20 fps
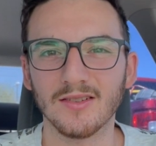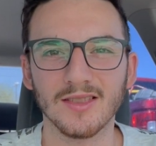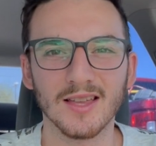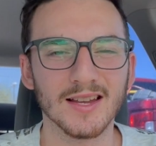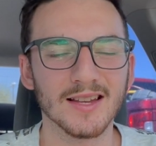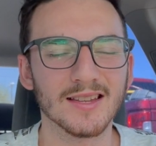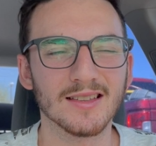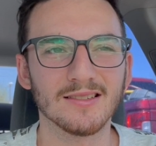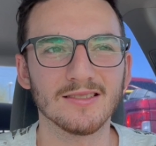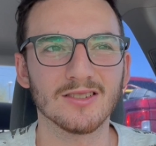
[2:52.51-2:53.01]

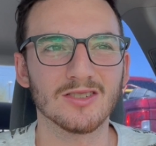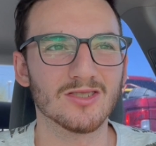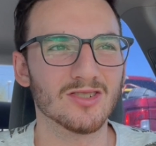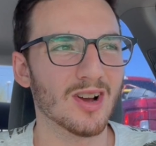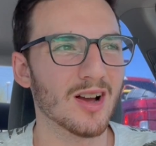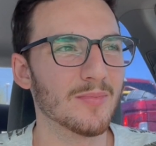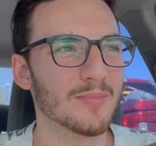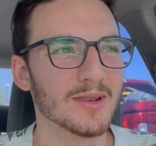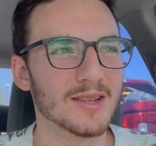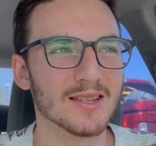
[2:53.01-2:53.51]
Like,
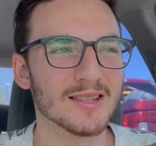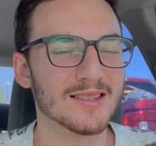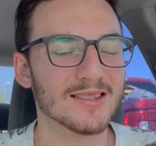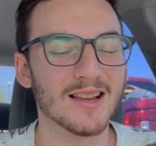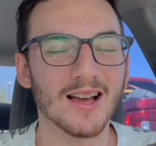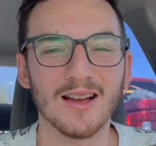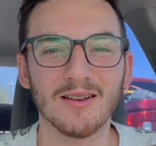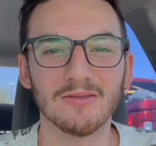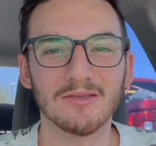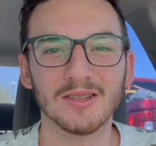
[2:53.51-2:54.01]
shopping is
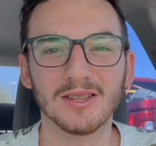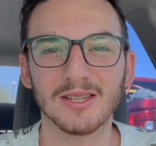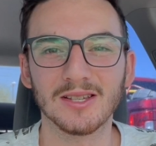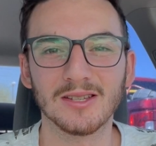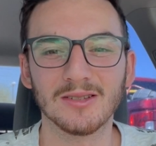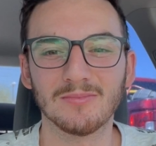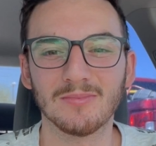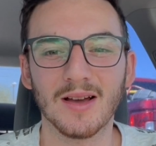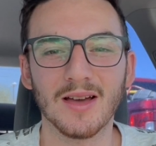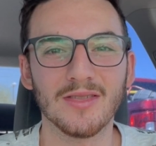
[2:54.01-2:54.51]
not
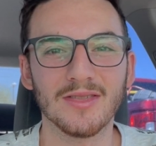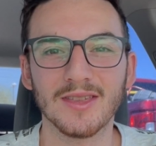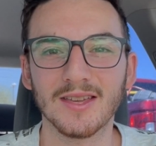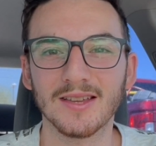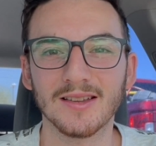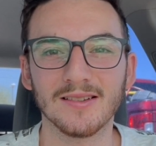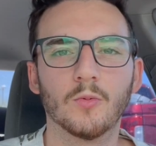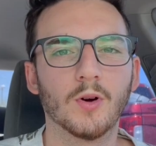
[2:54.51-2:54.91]
really my thing.